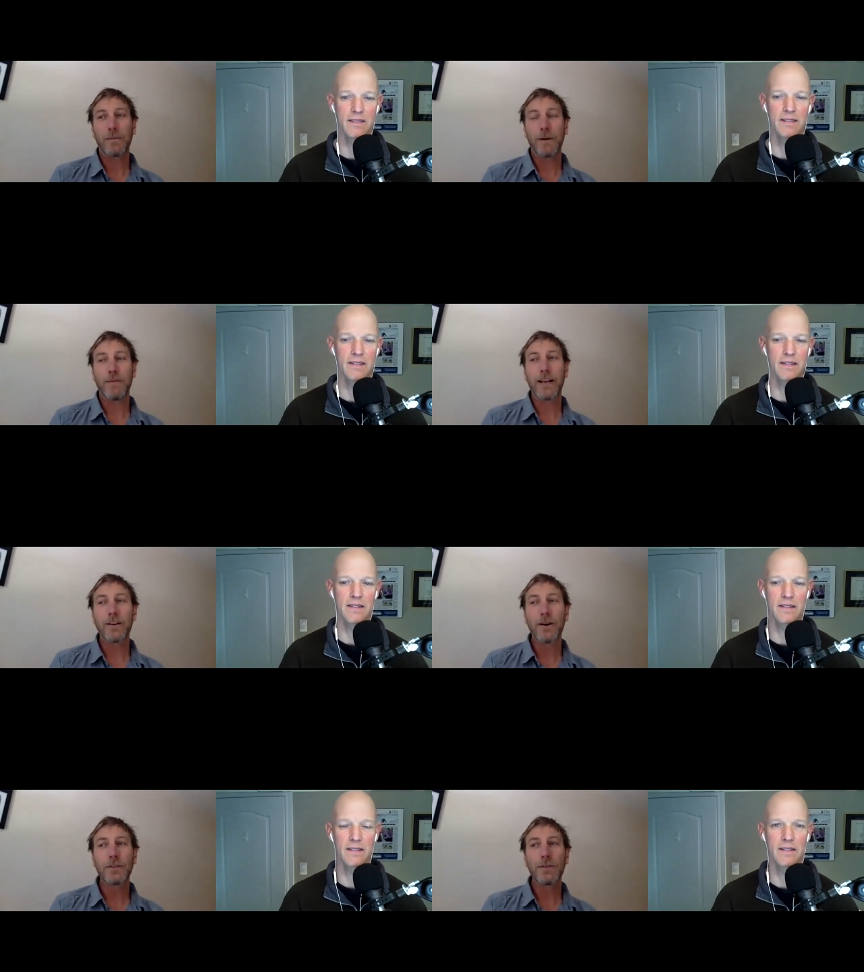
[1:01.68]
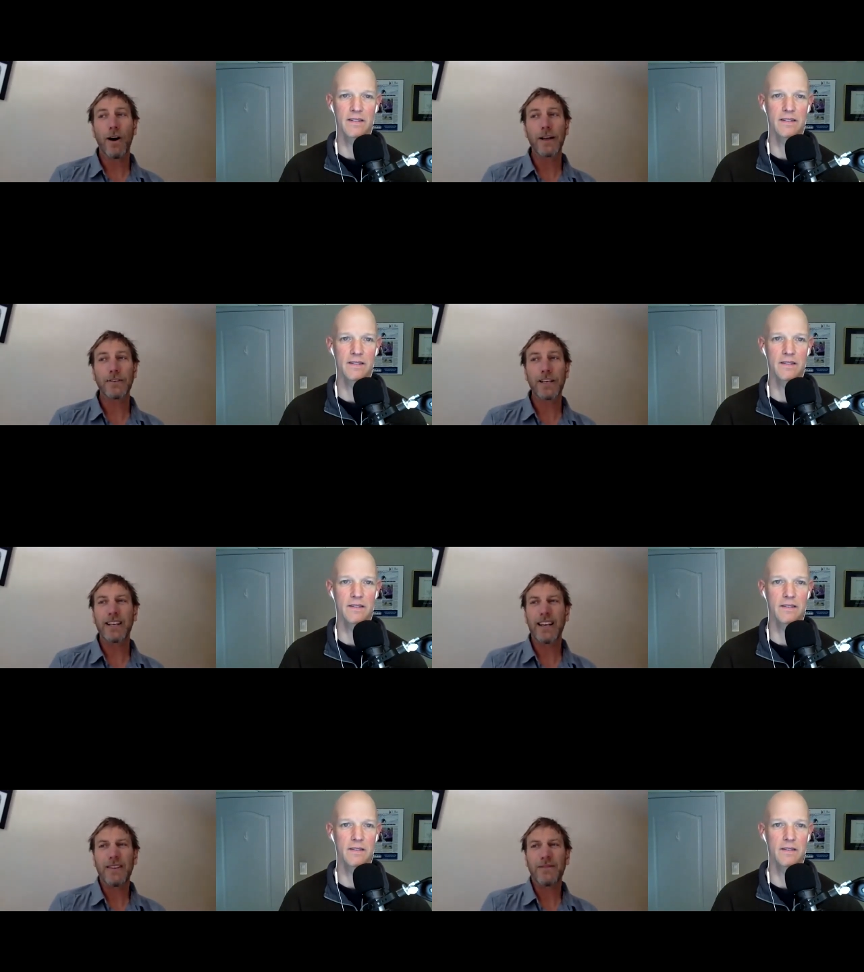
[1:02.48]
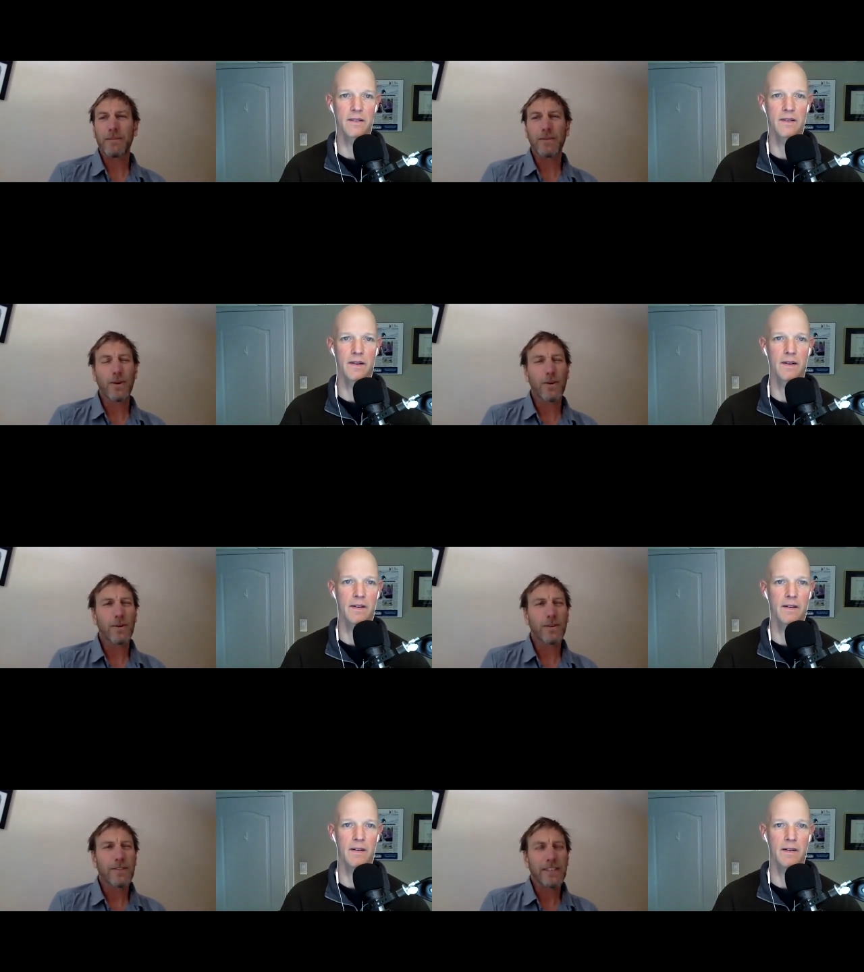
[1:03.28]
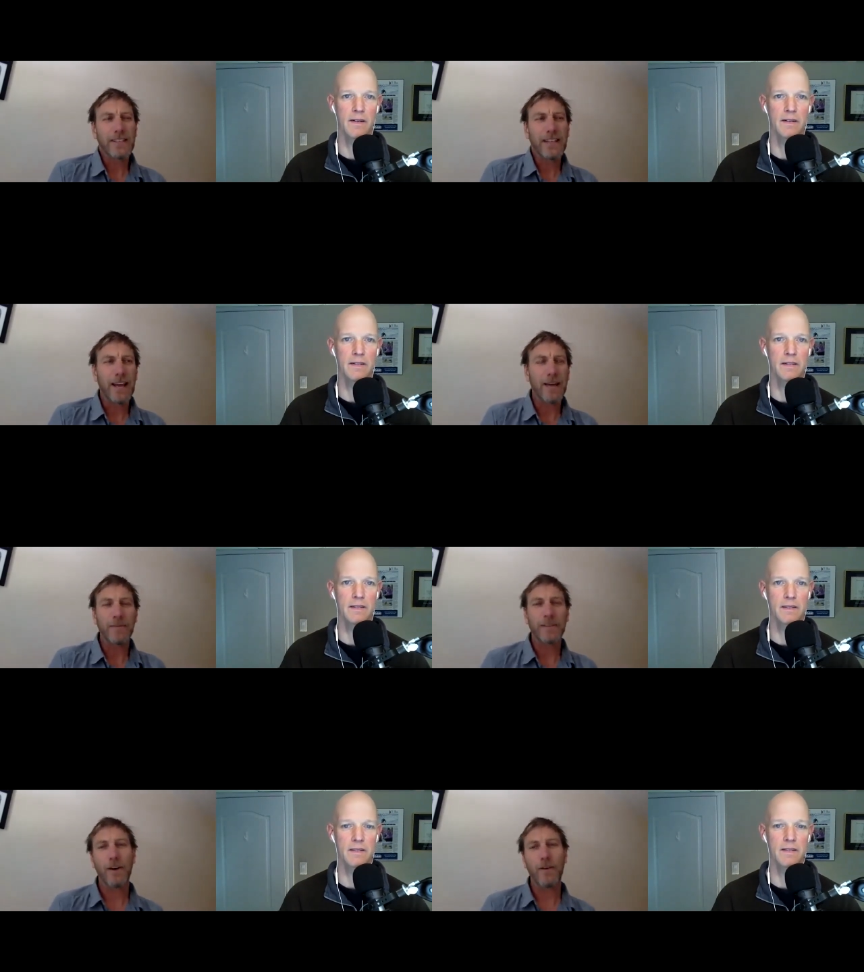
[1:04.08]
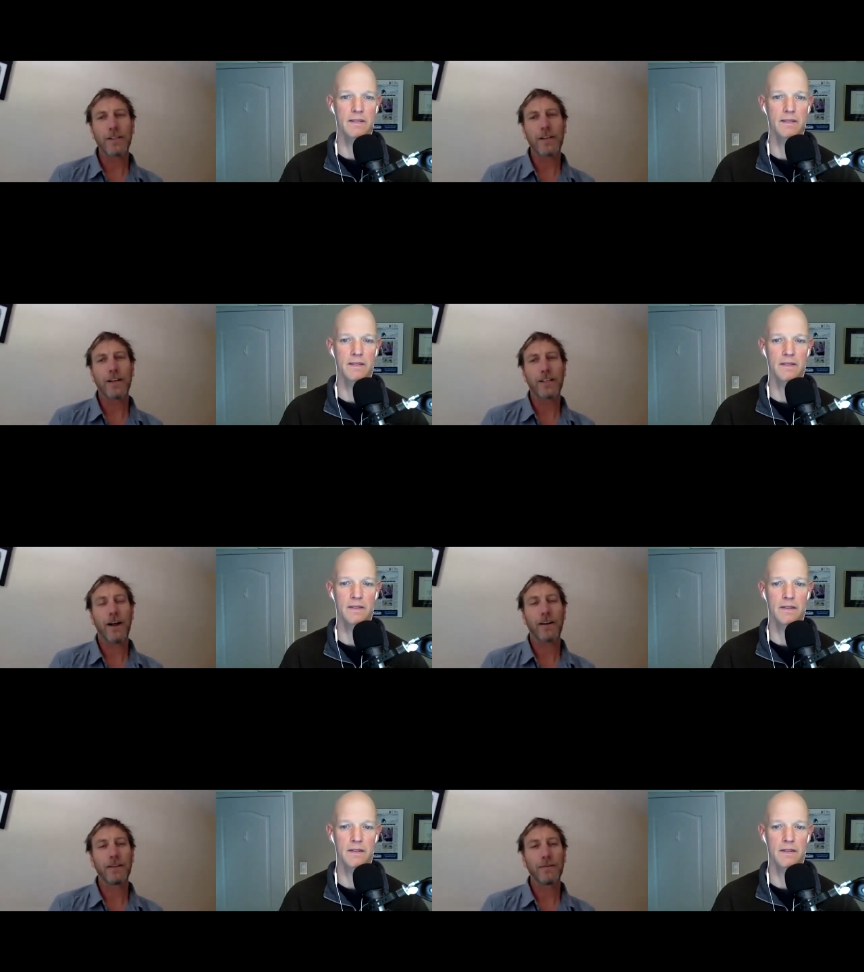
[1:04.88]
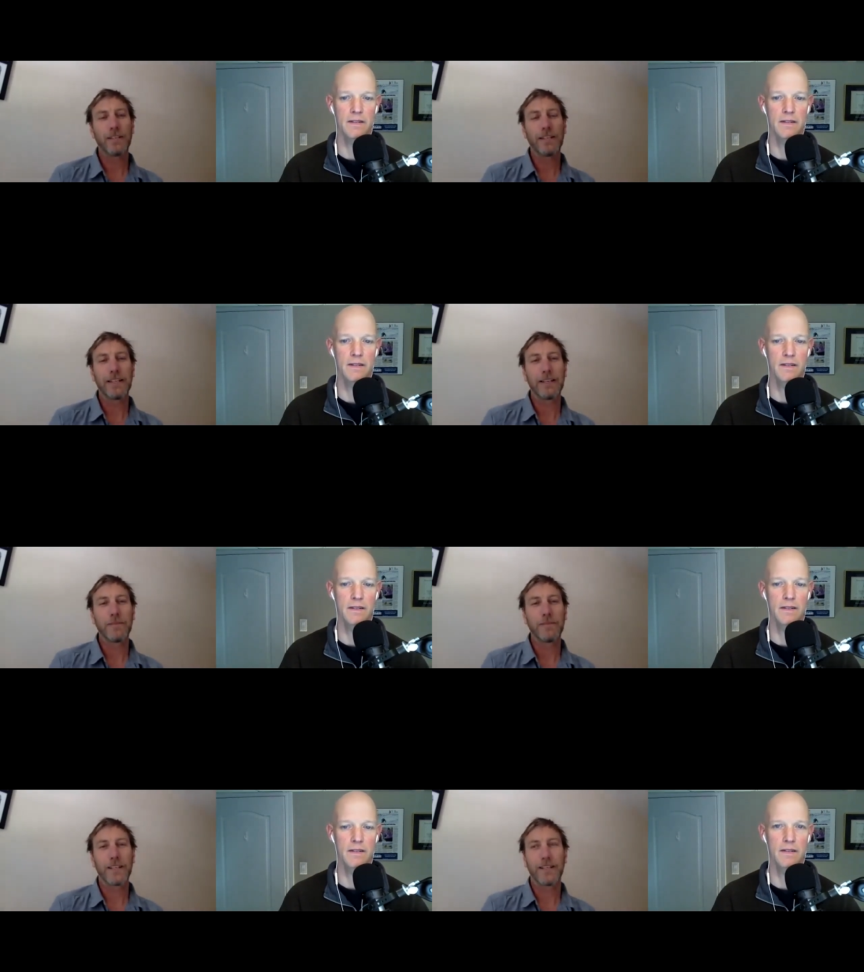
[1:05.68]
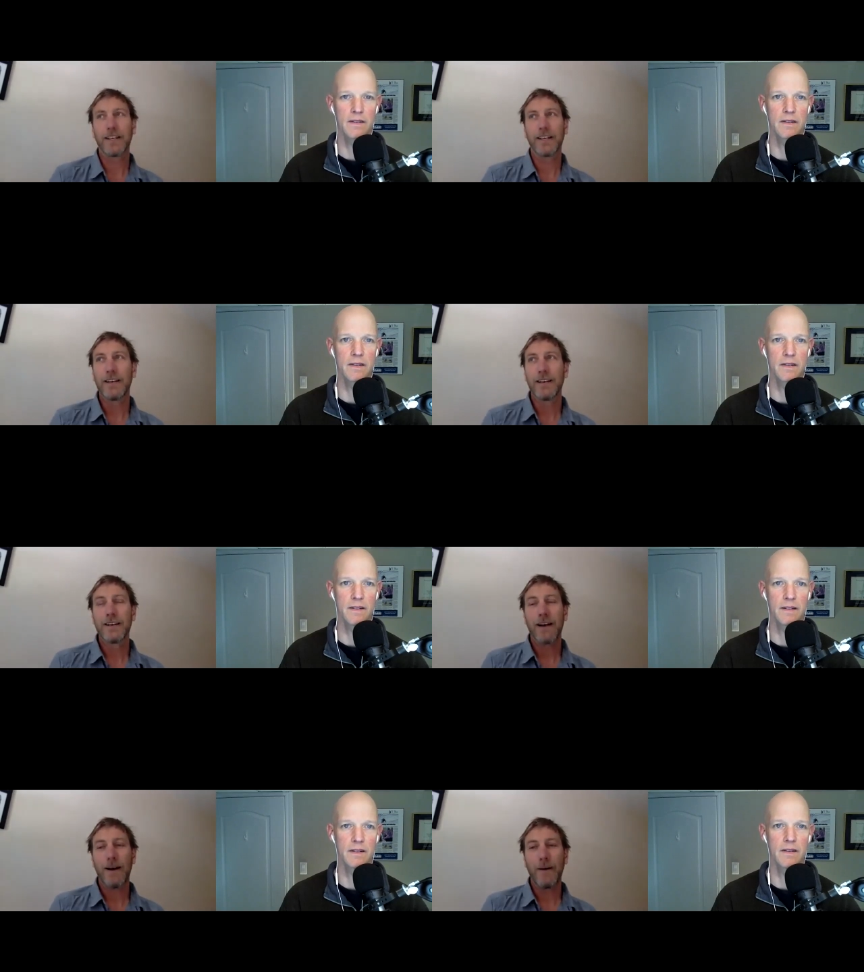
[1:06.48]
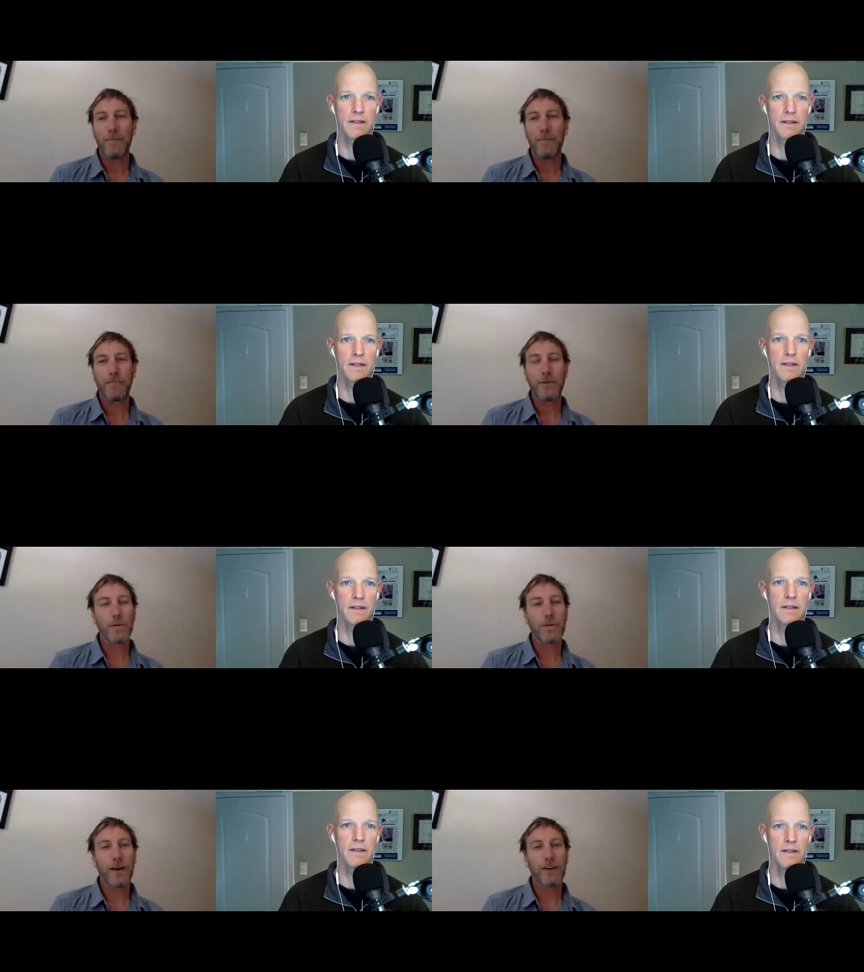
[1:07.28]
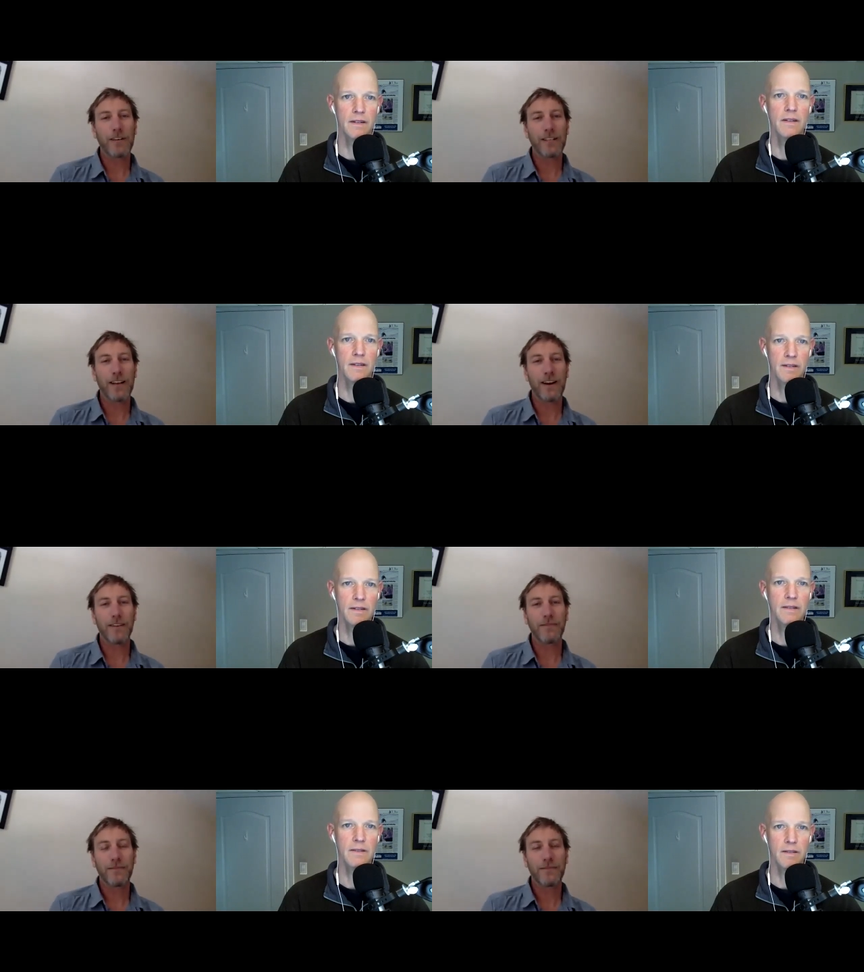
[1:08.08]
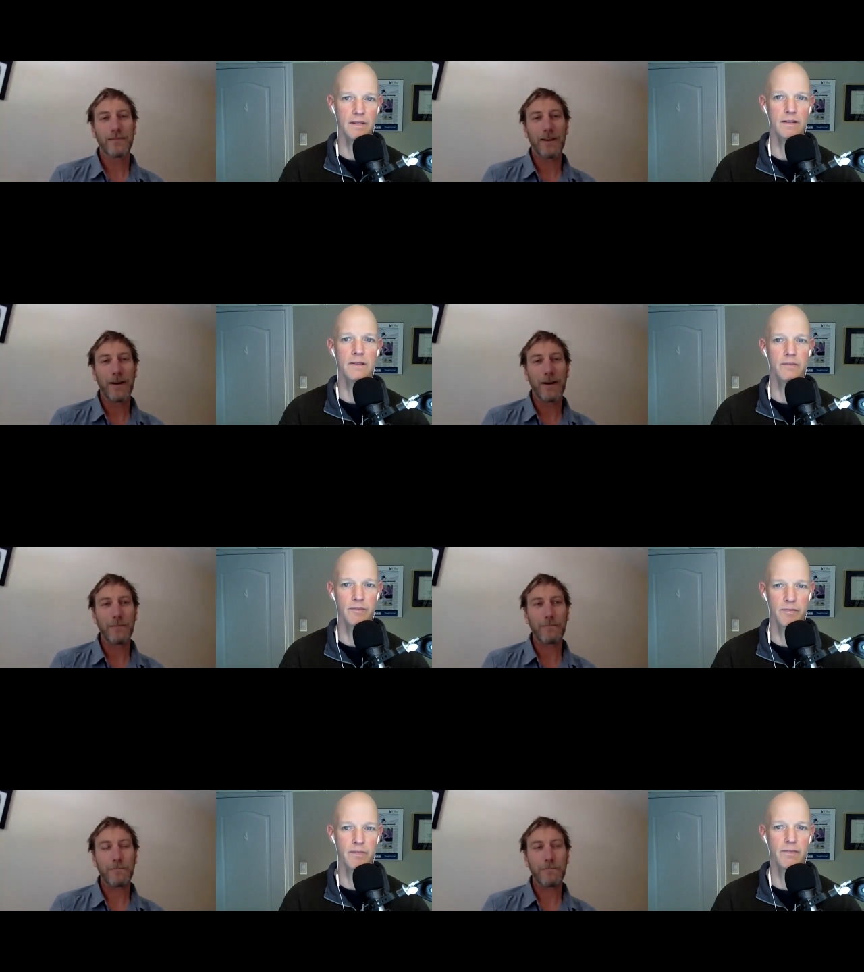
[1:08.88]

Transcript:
Speaker 1: but my go-to hot drink, like if I'm cold, if it's damp, is always hot chocolate with a little bit of the um, milk powder in there. Um,